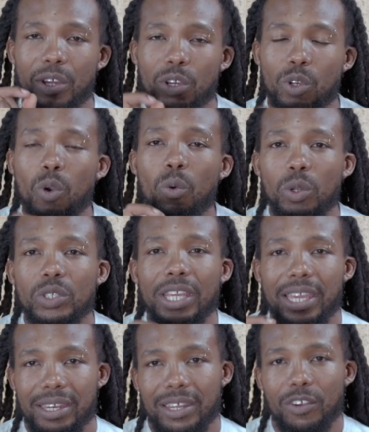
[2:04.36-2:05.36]
know what
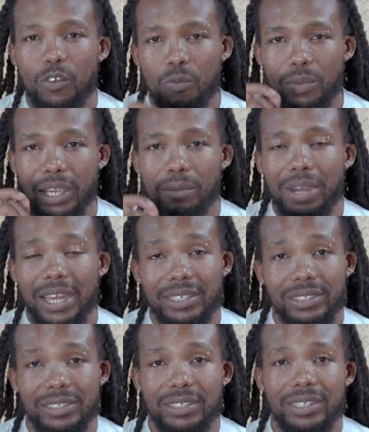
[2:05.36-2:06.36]
area of makeup
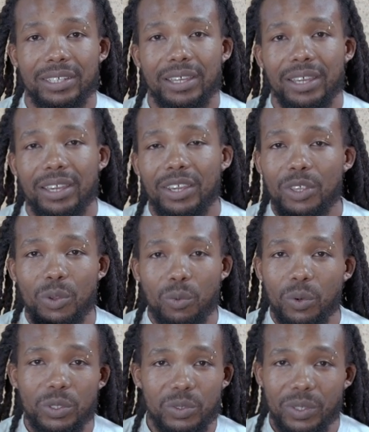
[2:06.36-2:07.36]
artistry you
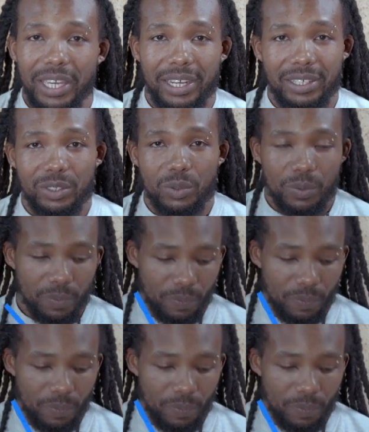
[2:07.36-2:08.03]
want to get into.